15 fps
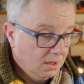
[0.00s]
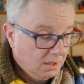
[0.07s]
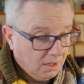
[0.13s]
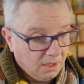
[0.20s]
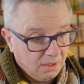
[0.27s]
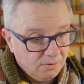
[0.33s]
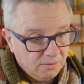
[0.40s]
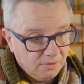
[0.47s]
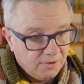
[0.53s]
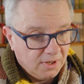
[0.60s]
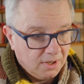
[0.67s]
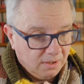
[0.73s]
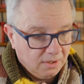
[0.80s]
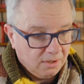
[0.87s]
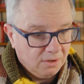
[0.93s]
I don't
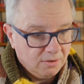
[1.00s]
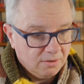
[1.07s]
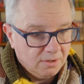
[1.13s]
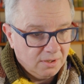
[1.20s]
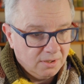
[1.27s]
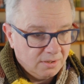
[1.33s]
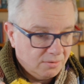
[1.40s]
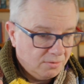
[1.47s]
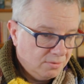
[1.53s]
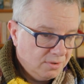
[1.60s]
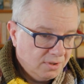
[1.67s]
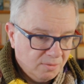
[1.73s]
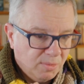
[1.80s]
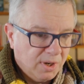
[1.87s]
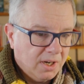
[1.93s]
think that God is
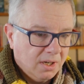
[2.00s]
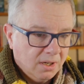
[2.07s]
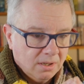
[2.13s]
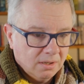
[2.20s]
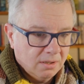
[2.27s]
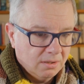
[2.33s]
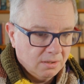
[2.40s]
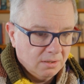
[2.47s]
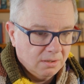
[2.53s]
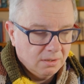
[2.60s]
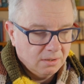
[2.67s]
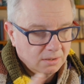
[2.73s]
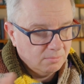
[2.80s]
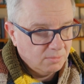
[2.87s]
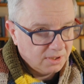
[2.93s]
owned by
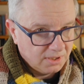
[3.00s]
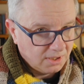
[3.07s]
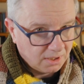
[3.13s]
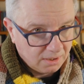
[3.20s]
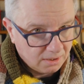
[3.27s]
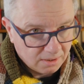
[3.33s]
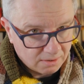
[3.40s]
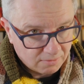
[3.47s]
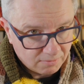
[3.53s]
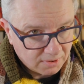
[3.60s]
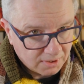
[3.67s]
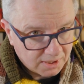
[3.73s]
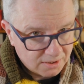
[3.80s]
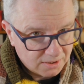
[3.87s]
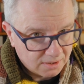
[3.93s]
a particular
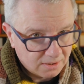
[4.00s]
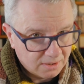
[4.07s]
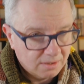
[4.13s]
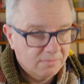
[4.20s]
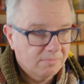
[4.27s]
religion.